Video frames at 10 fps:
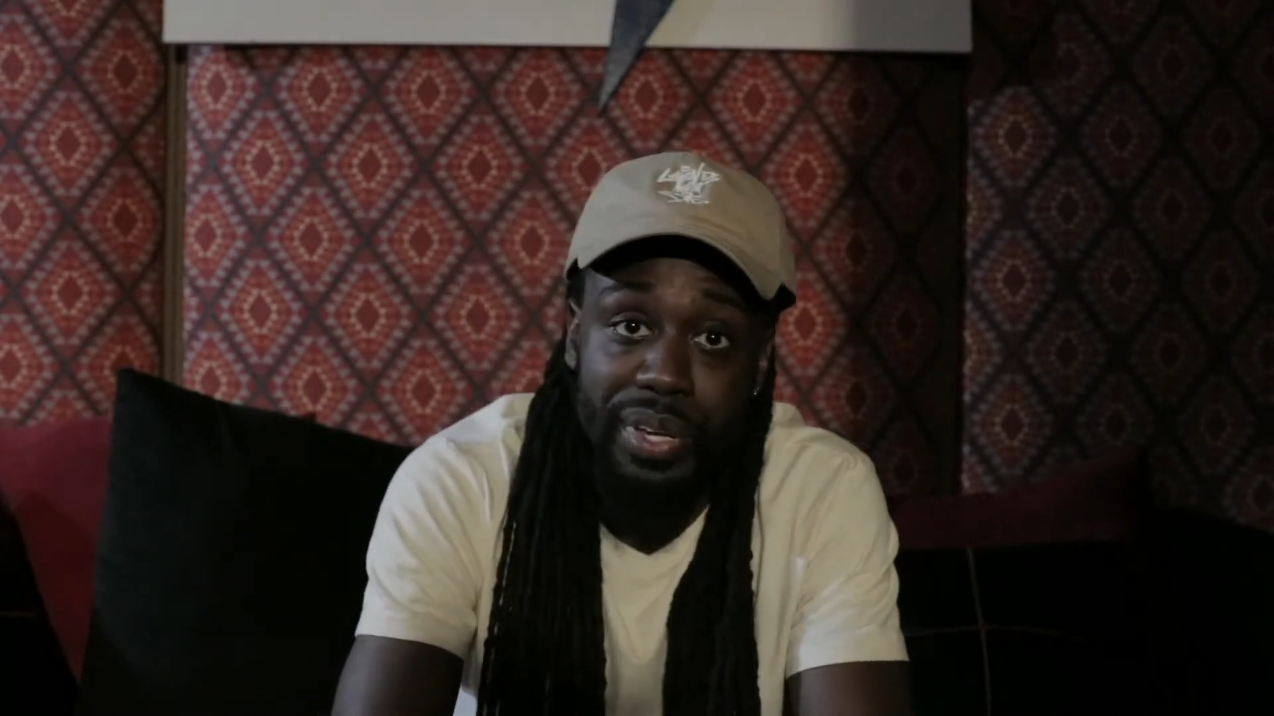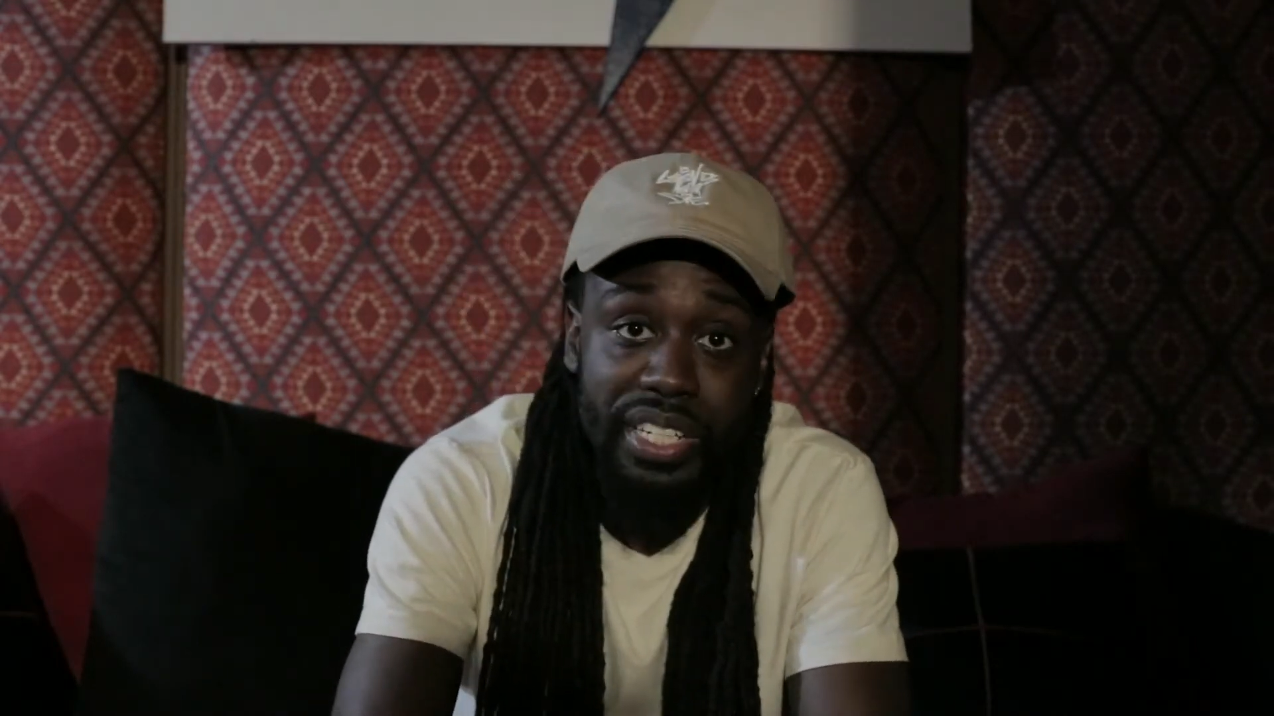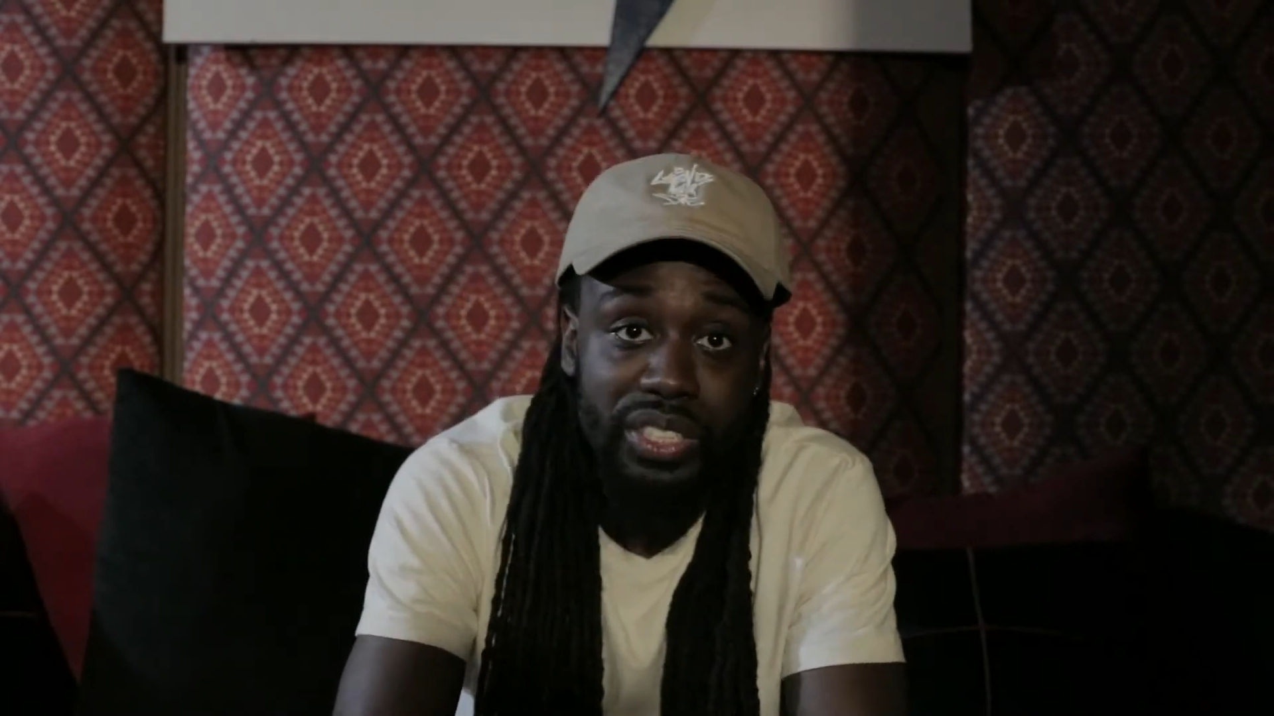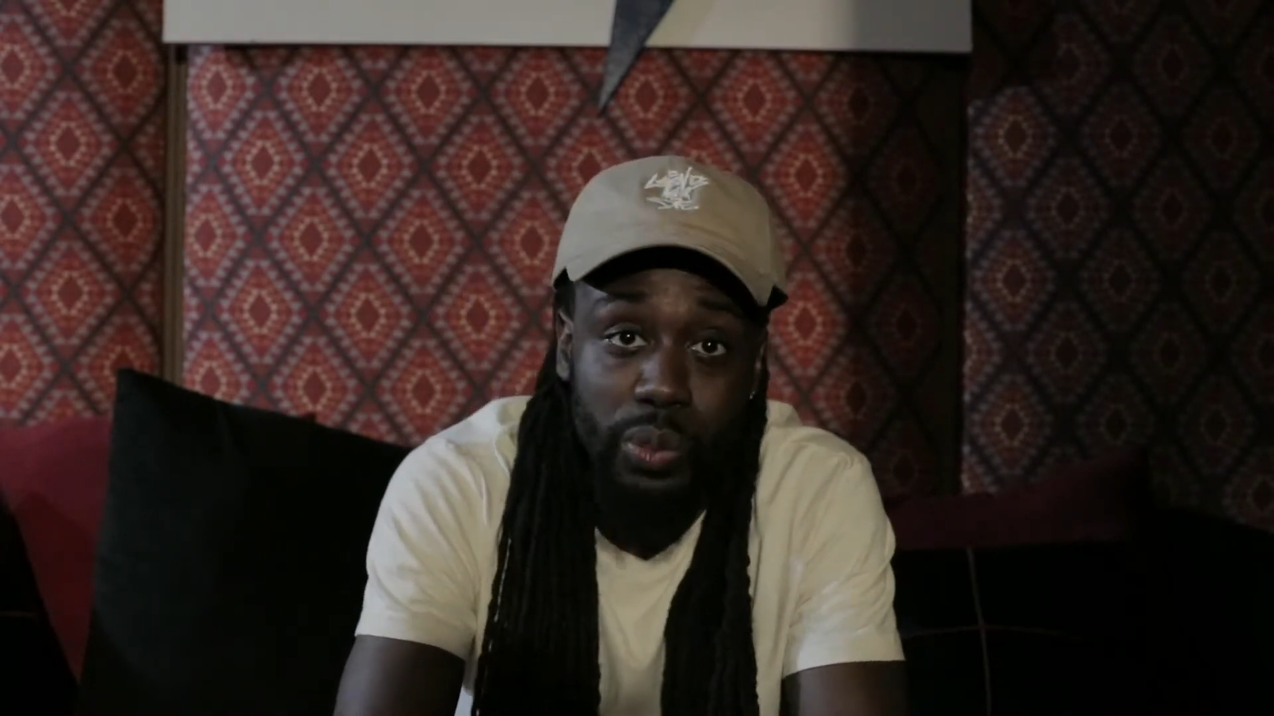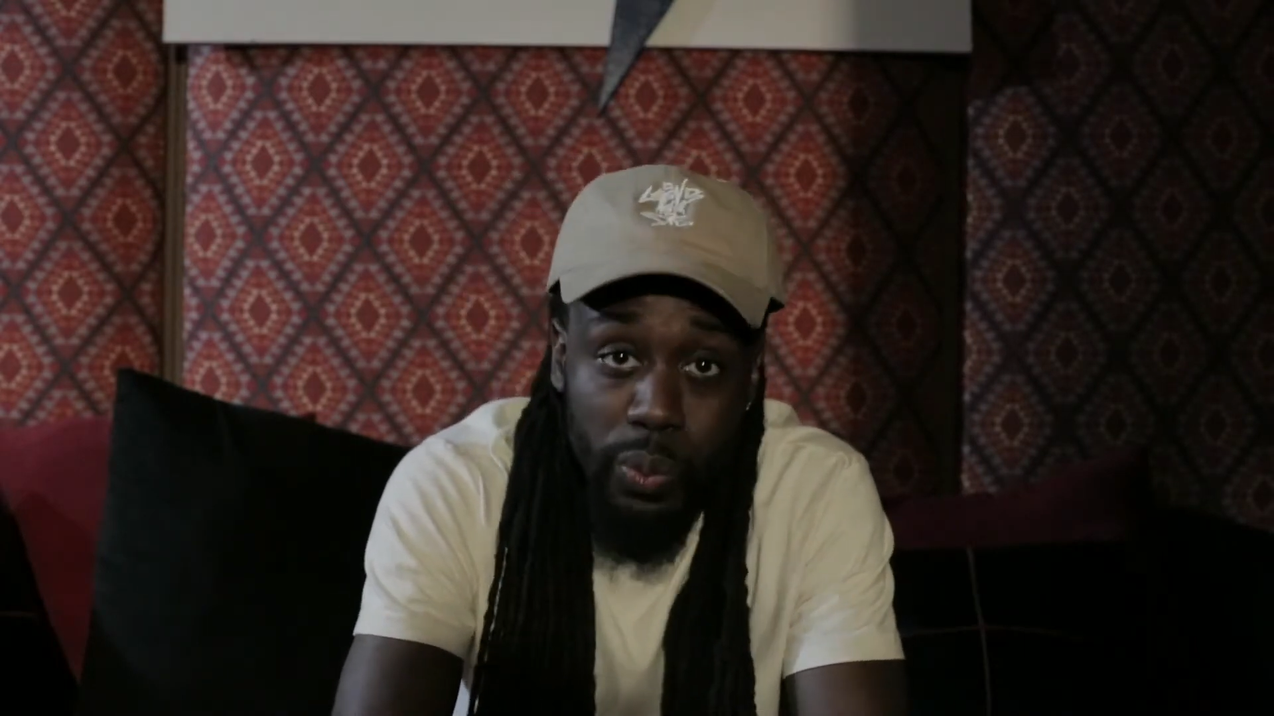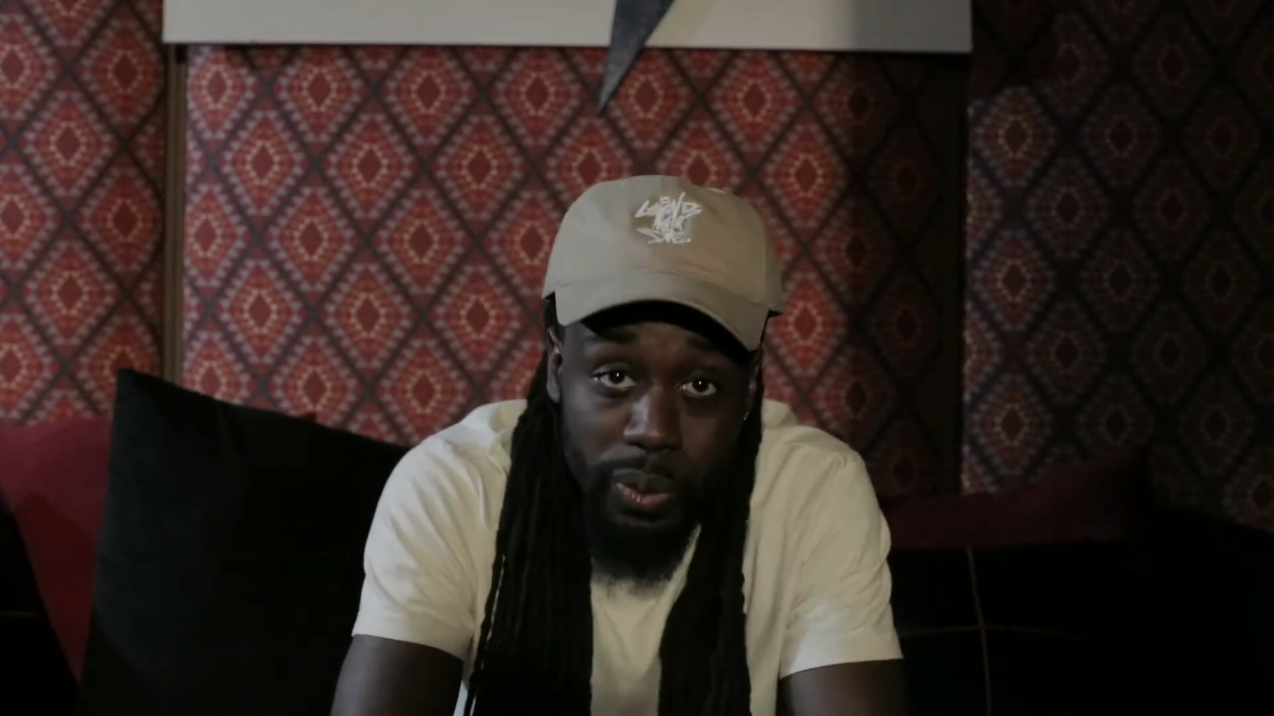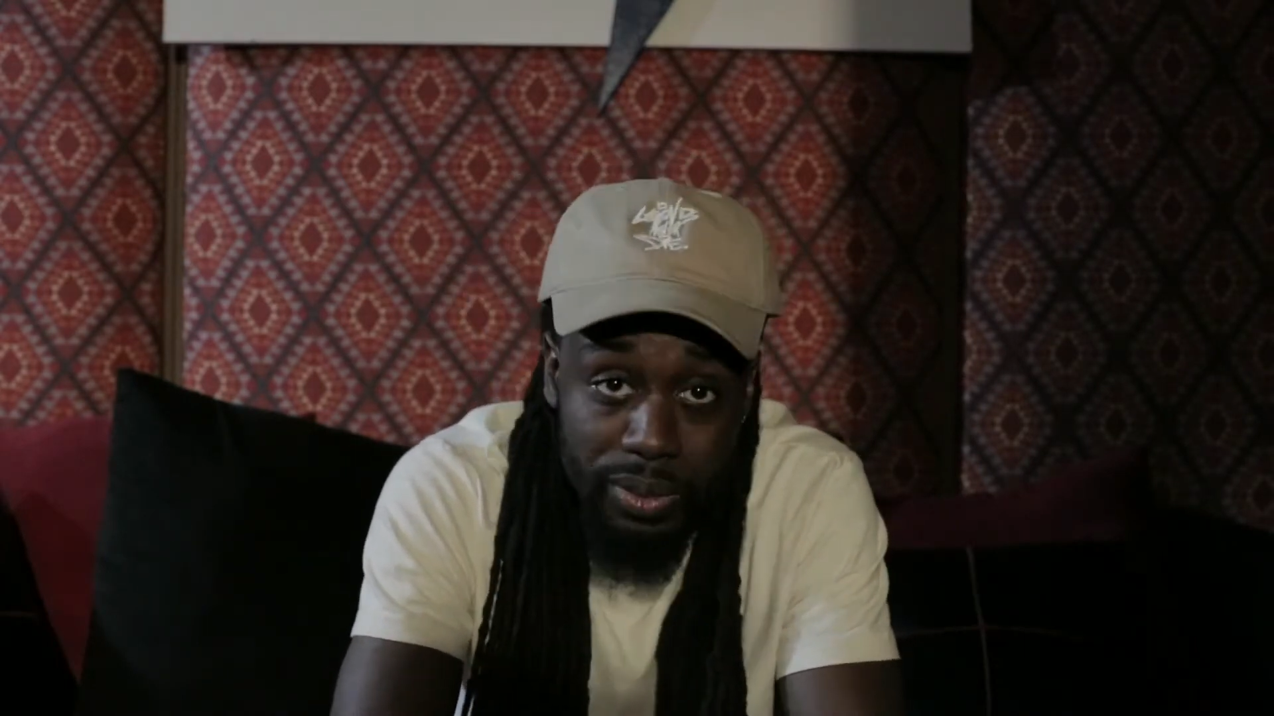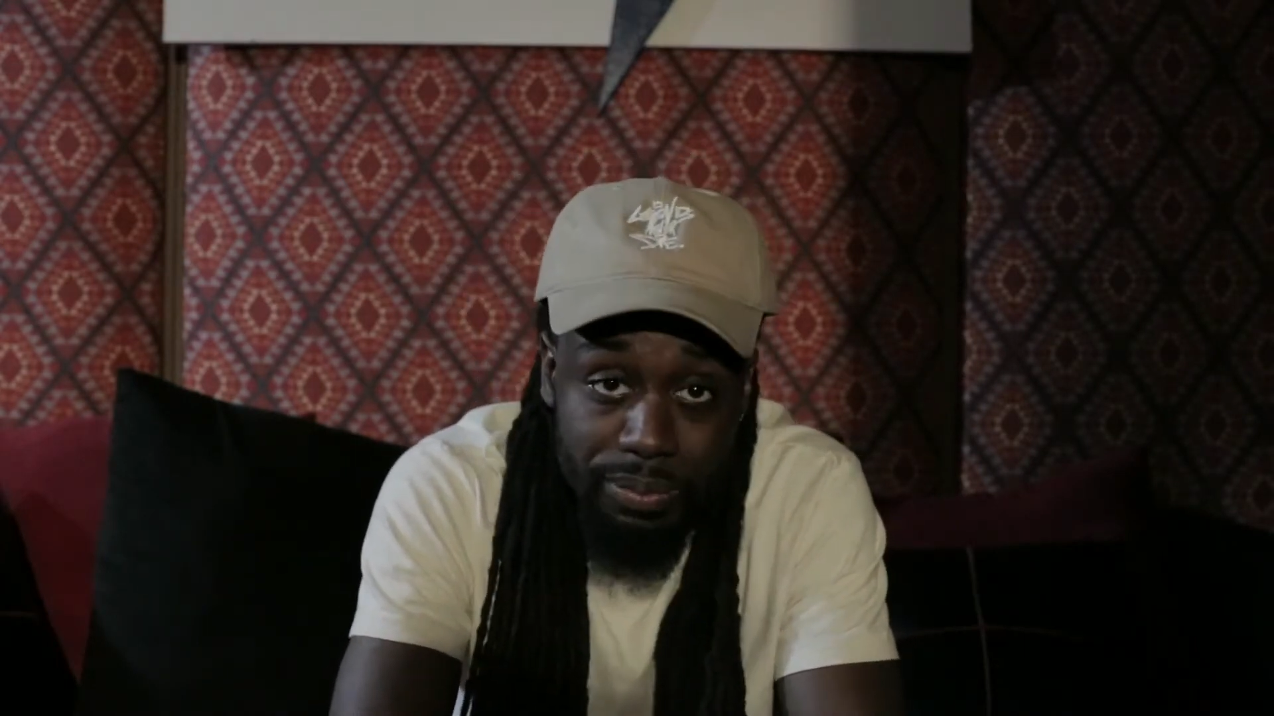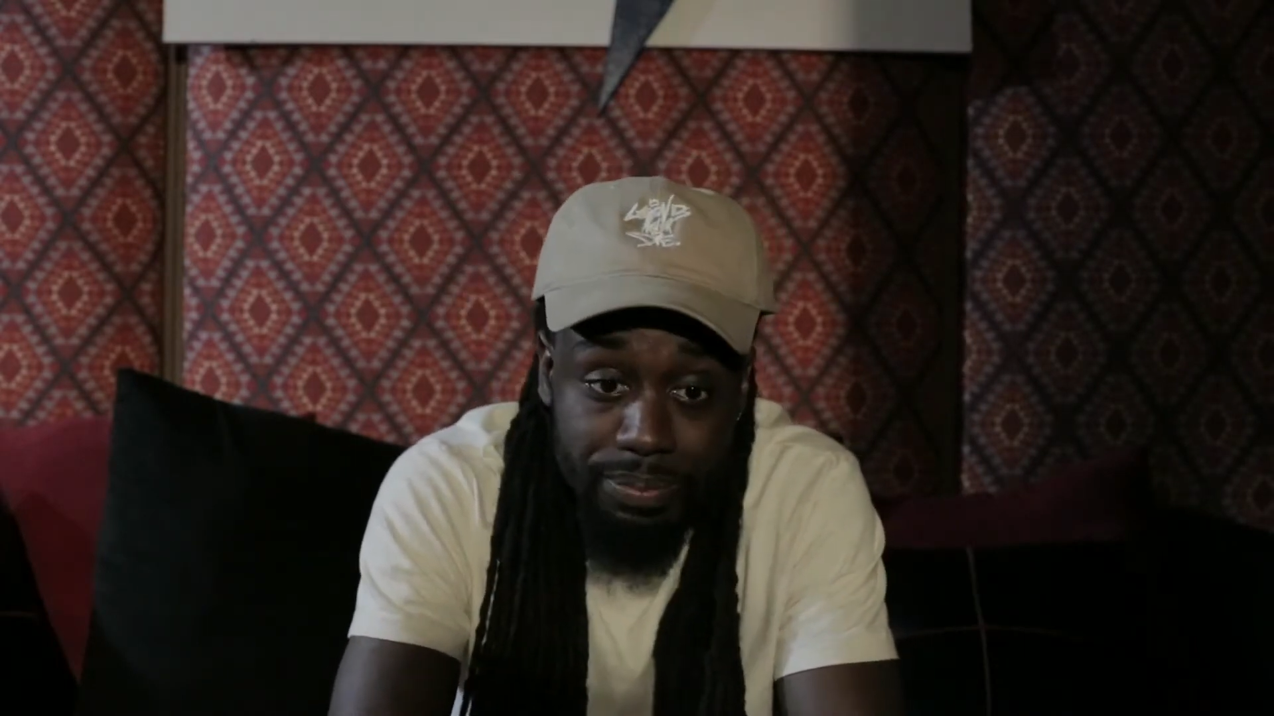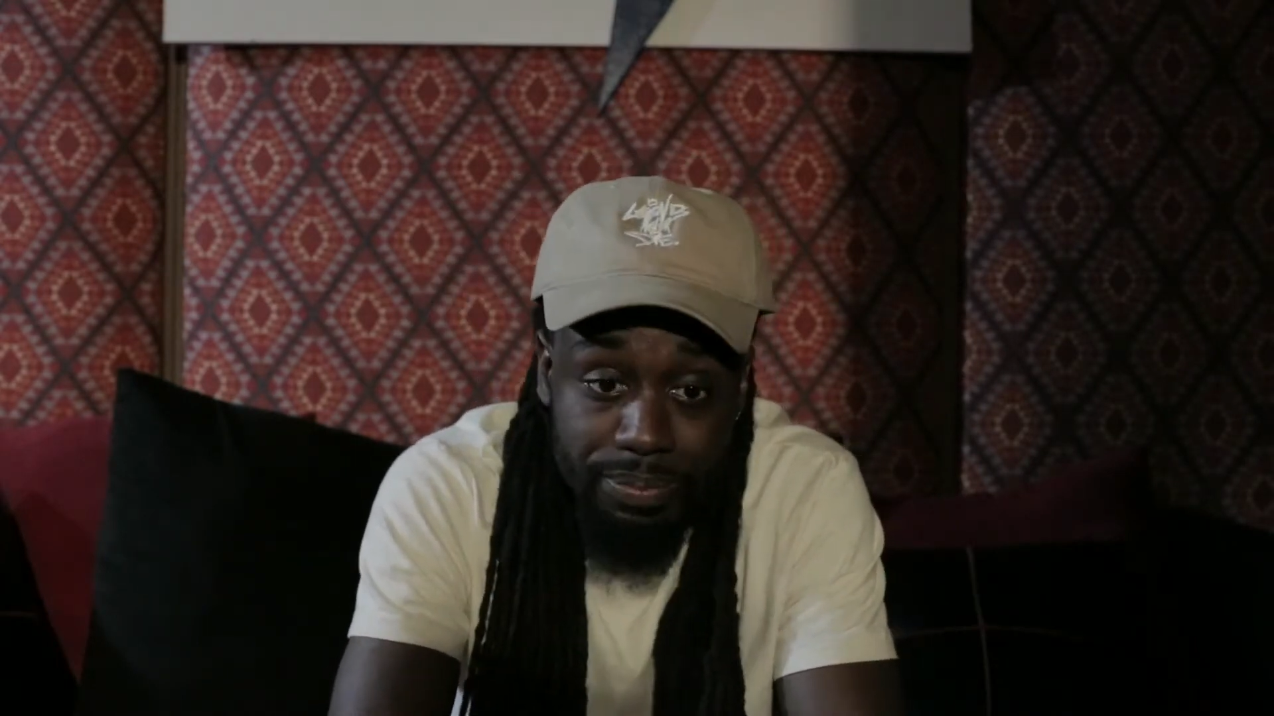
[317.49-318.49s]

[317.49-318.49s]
mini tour